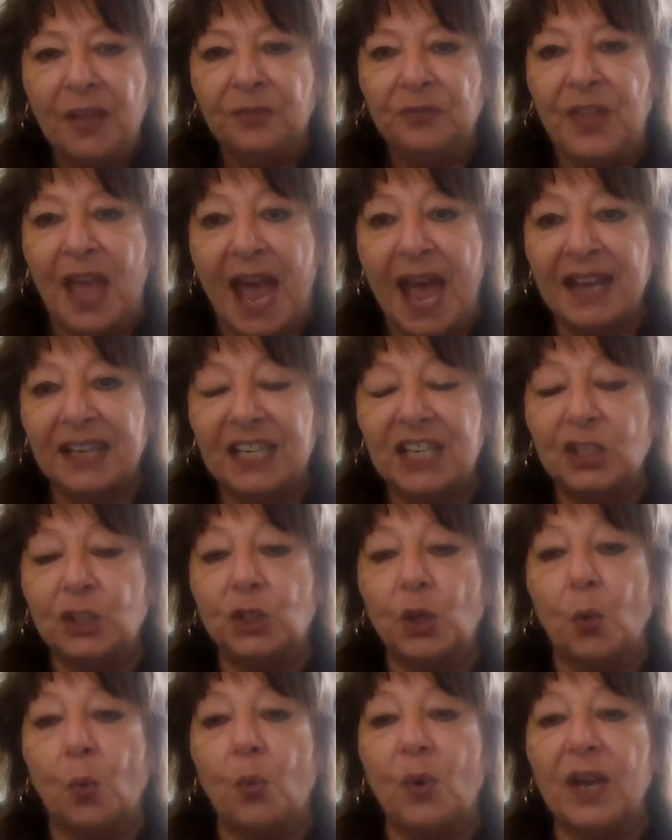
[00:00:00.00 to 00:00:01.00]
That is
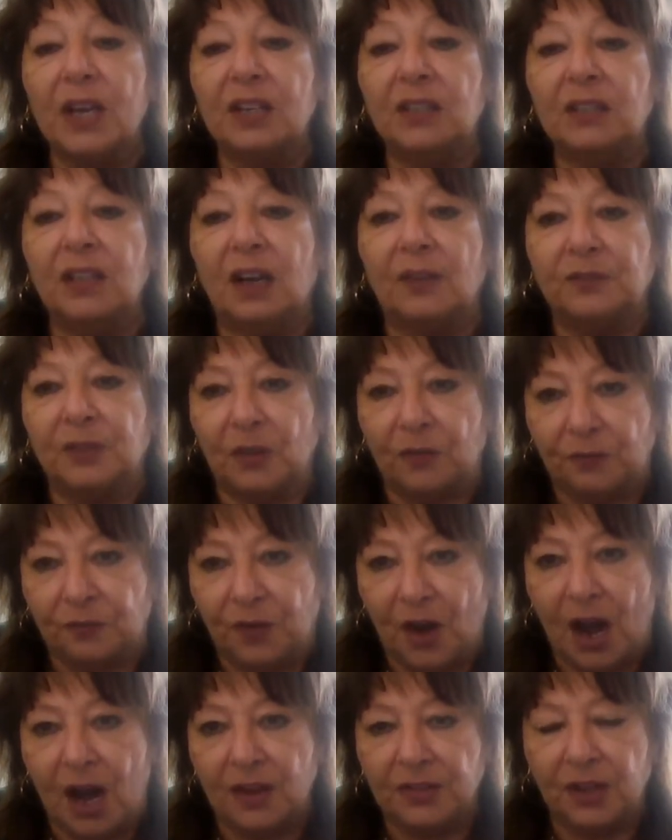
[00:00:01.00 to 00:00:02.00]
the will of the
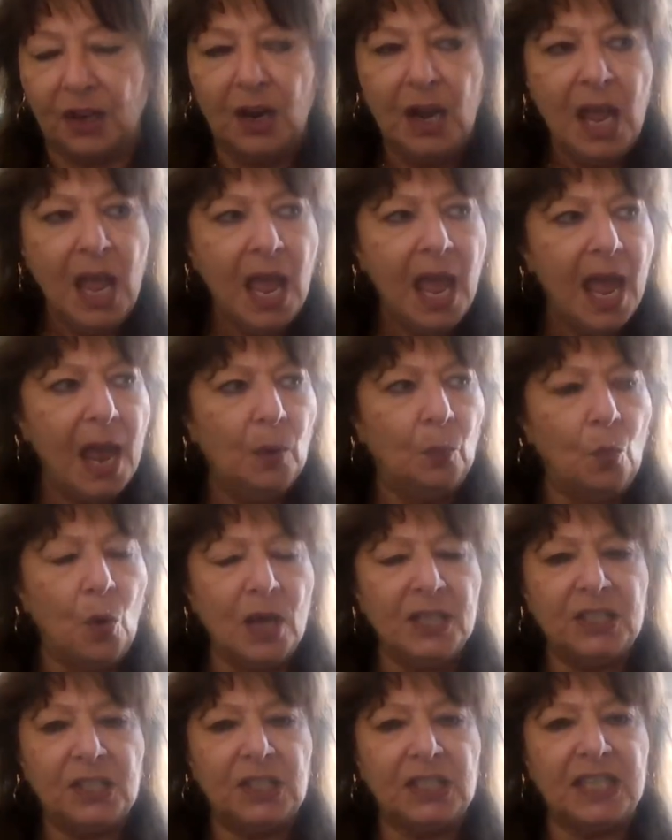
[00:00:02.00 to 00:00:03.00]
Father. And
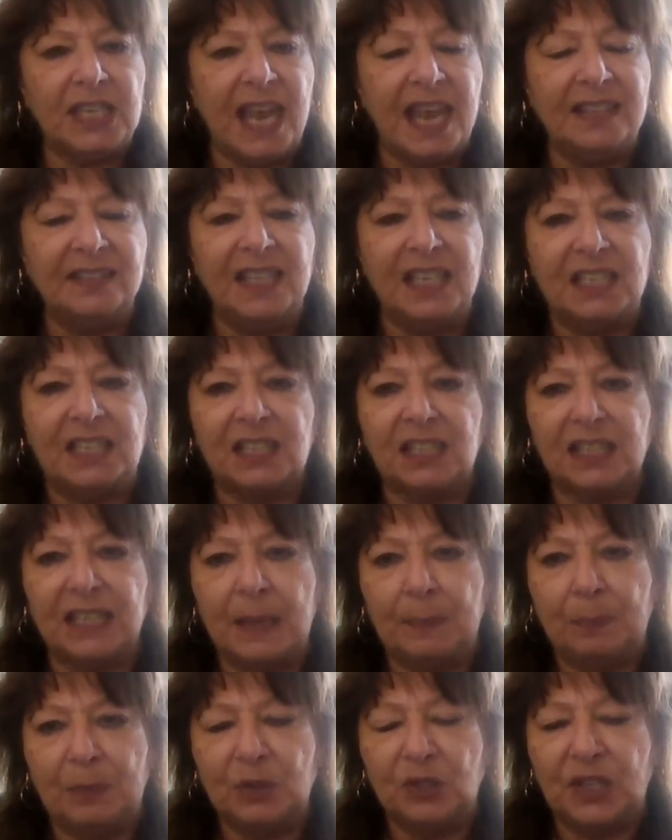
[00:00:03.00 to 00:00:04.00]
once again, these
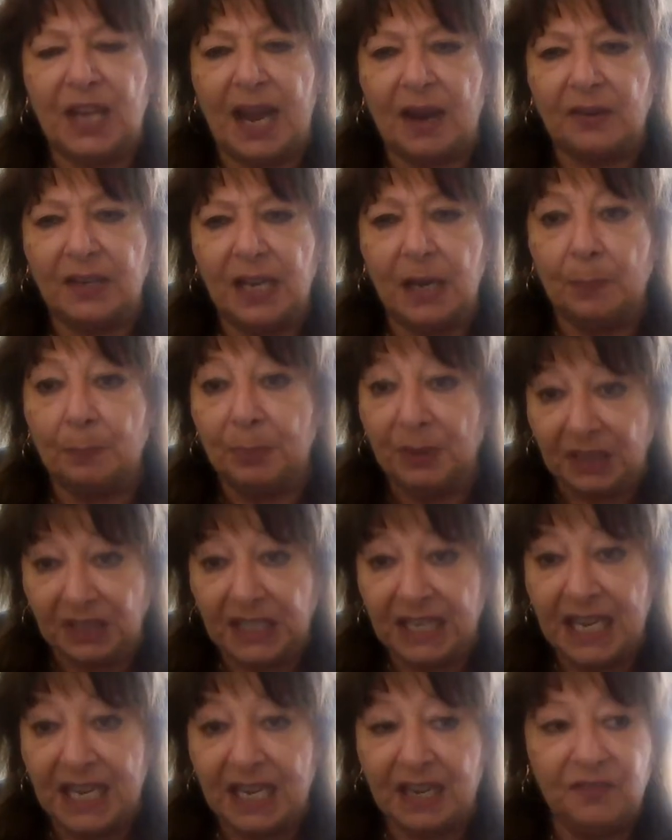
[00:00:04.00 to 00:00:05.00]
sleepers out here
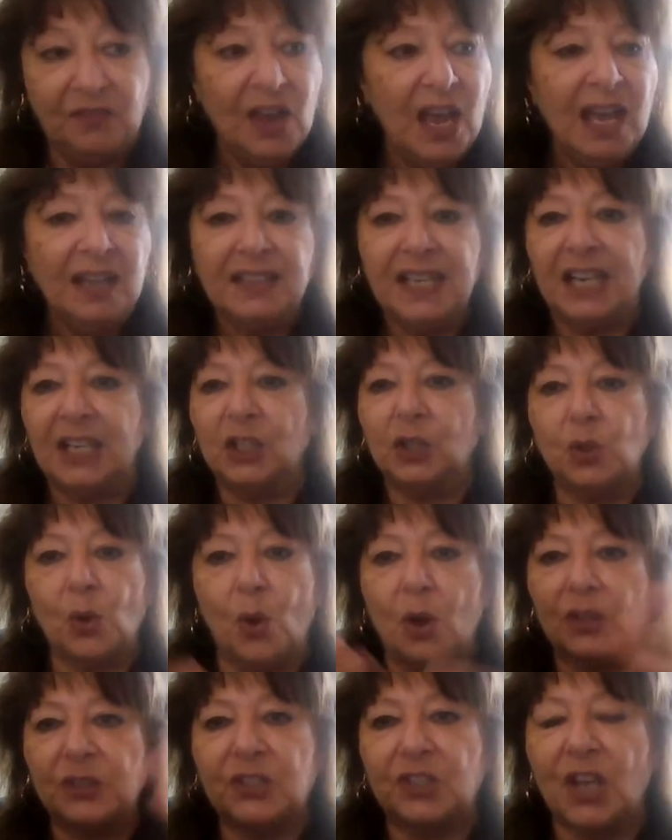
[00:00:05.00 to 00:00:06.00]
believe that it's
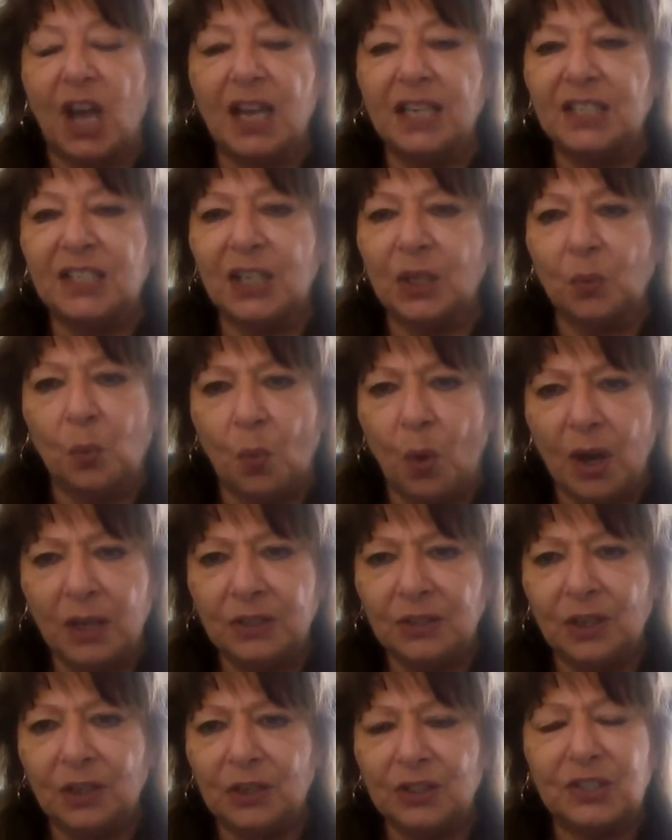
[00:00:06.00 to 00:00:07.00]
all signs and
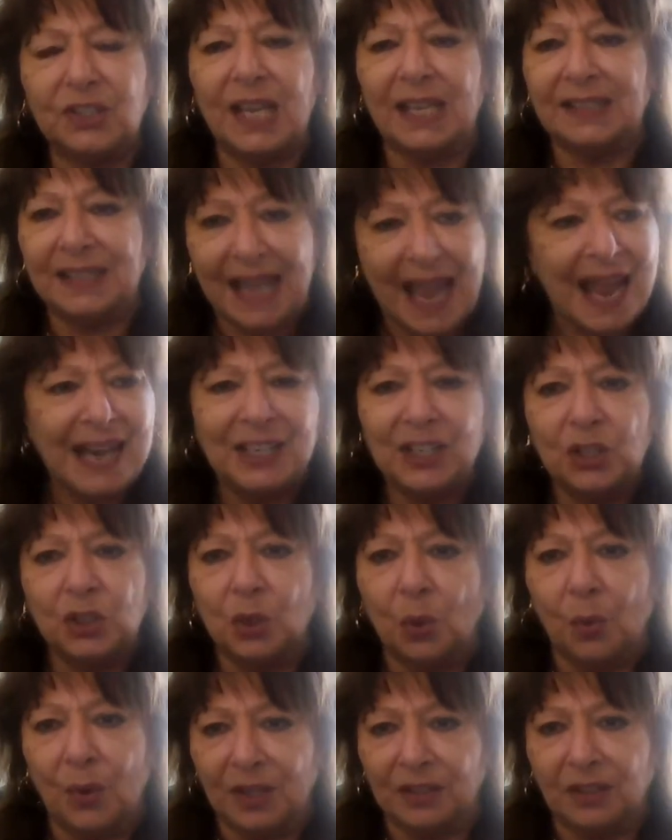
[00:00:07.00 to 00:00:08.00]
wonders, that that is
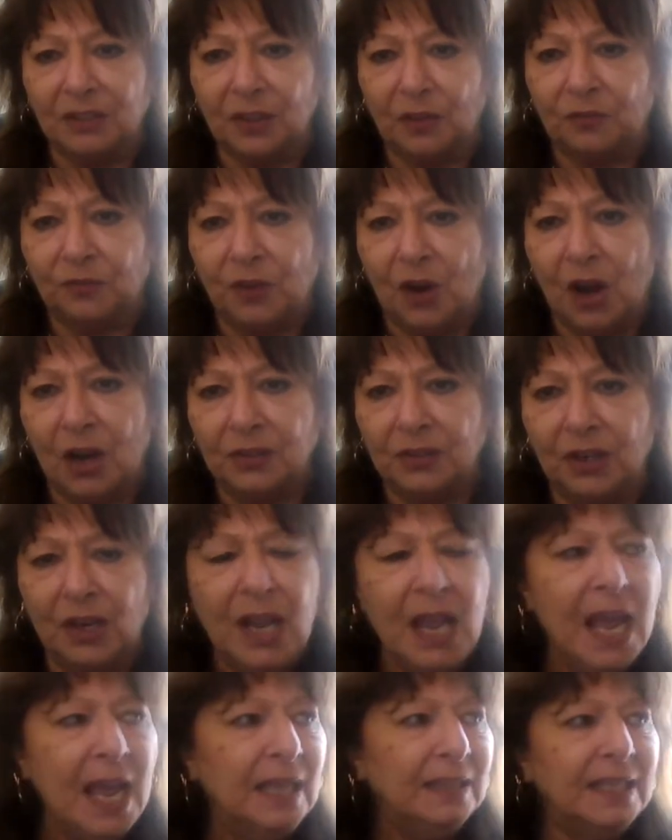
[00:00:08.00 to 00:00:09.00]
the will of the Father,
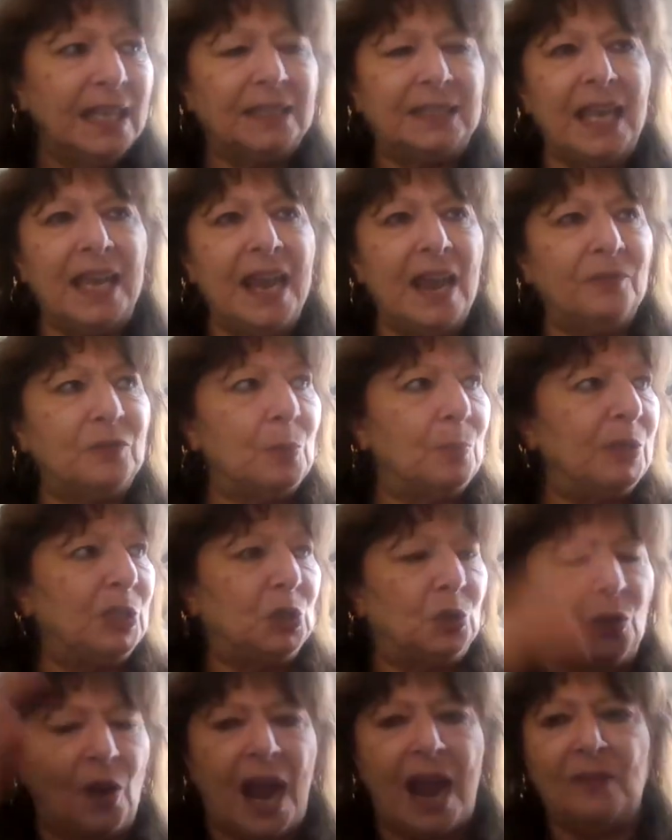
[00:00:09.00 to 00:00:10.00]
that they have to be
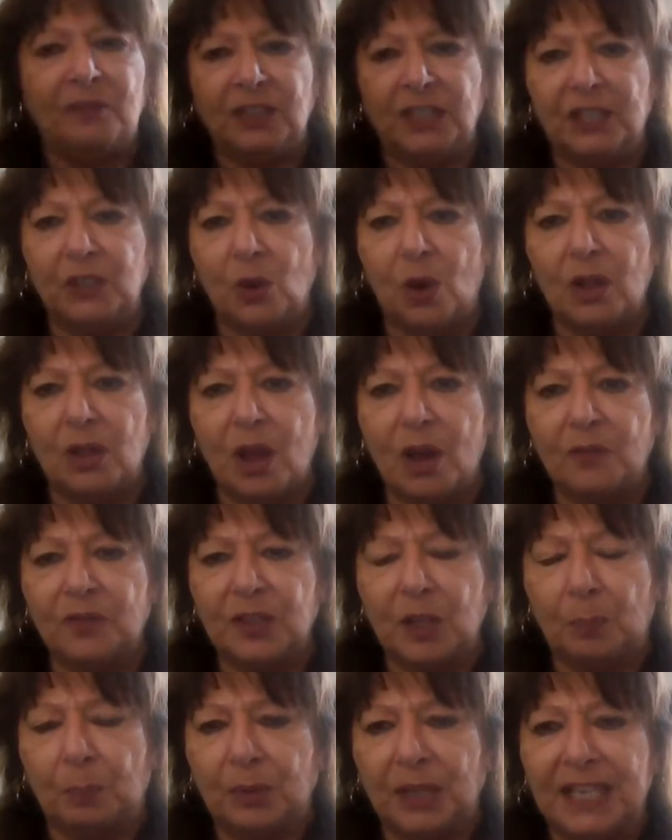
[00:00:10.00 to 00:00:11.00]
traveling all over
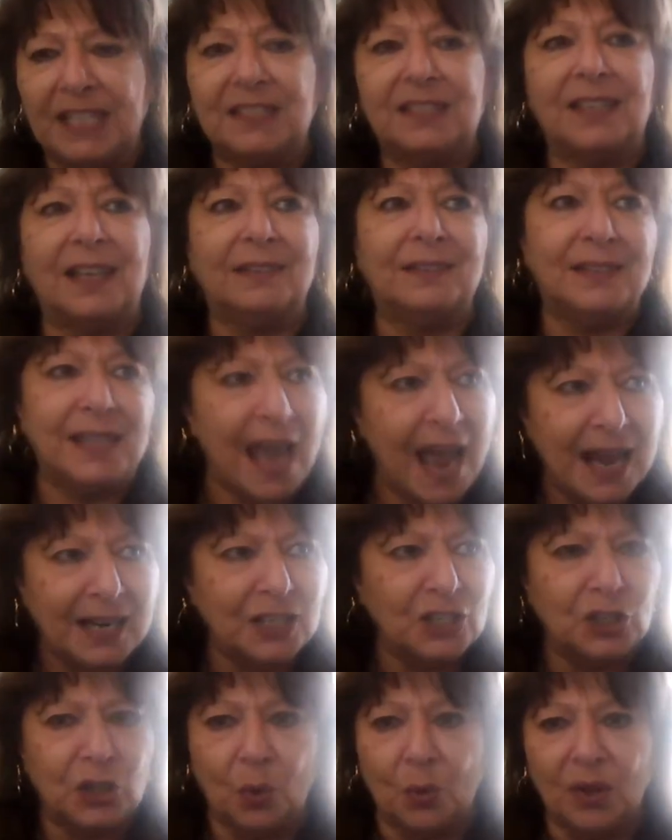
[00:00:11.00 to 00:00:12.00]
the place, that that
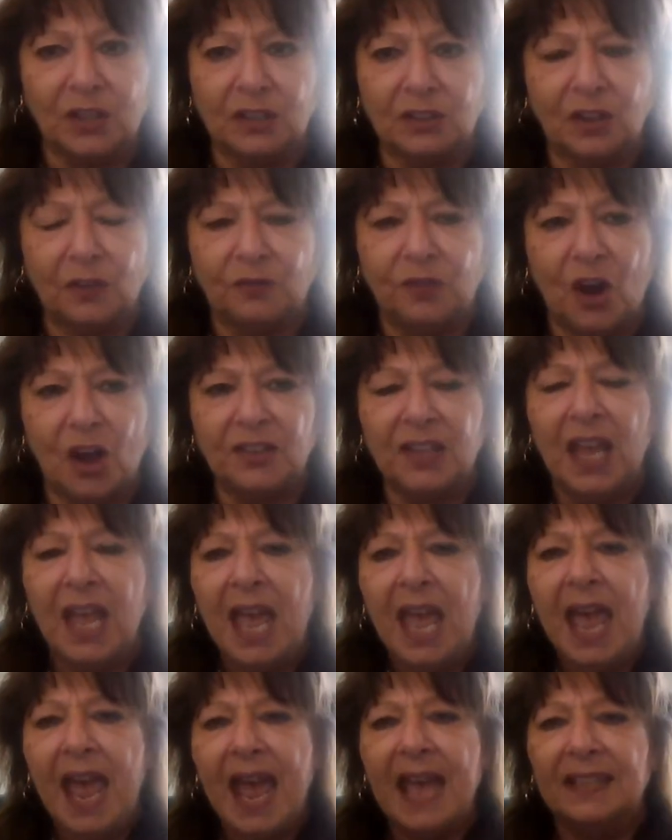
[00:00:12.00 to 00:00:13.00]
is the will of the Father
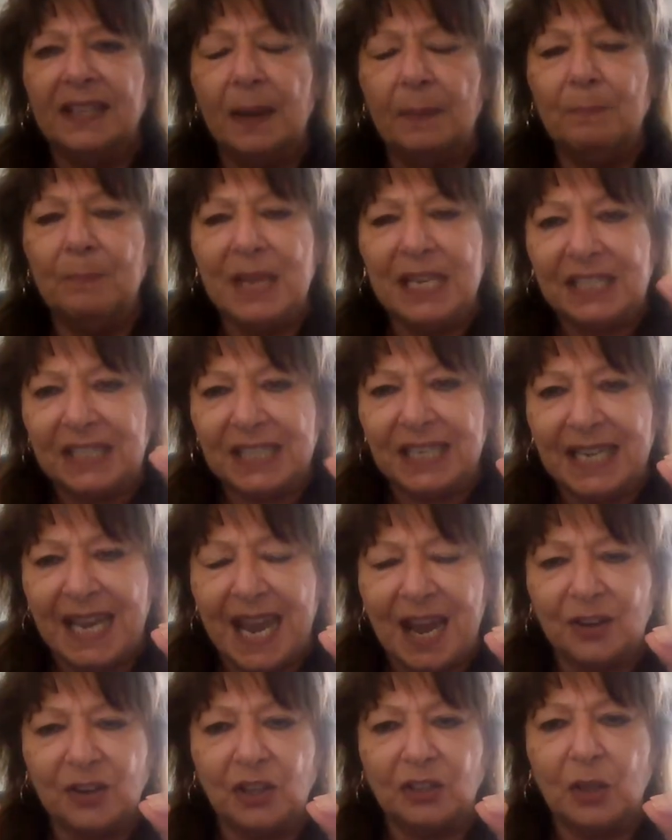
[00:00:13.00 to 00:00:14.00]
and they're missing
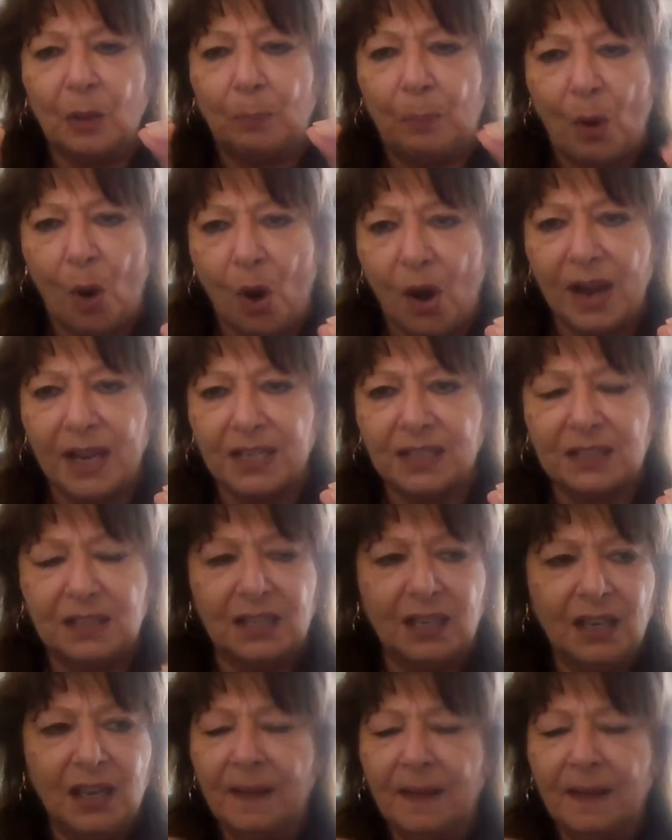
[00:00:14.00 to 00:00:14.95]
out on the point.